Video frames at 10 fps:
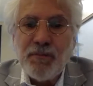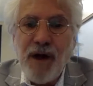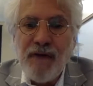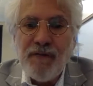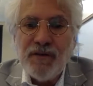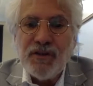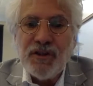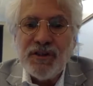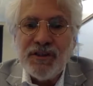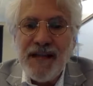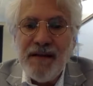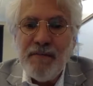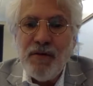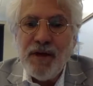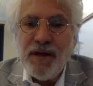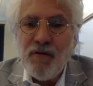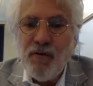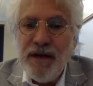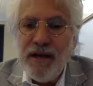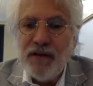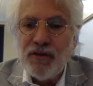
proffers sustainable ingredient